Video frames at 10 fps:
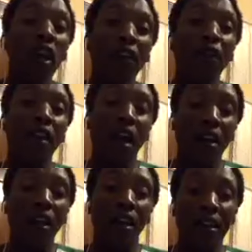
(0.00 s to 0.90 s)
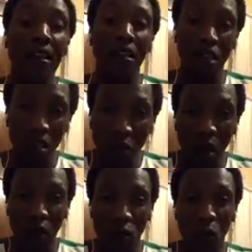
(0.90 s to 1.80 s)
every other athlete in
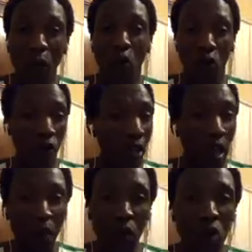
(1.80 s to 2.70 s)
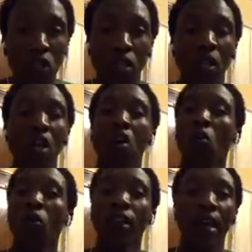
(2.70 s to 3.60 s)
my group or that I'm coaching
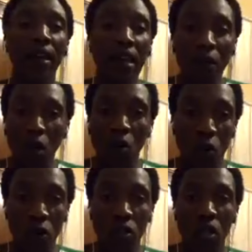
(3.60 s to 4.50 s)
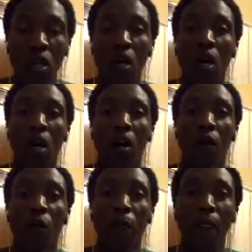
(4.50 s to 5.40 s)
or that I came across.
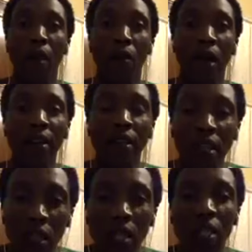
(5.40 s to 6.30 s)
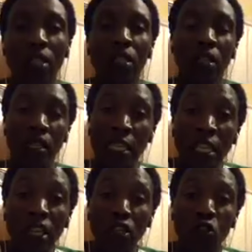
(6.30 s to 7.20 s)
But the thing is,
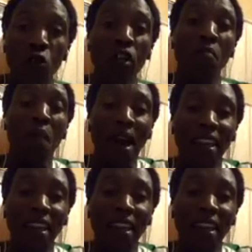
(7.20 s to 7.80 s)
he is doing my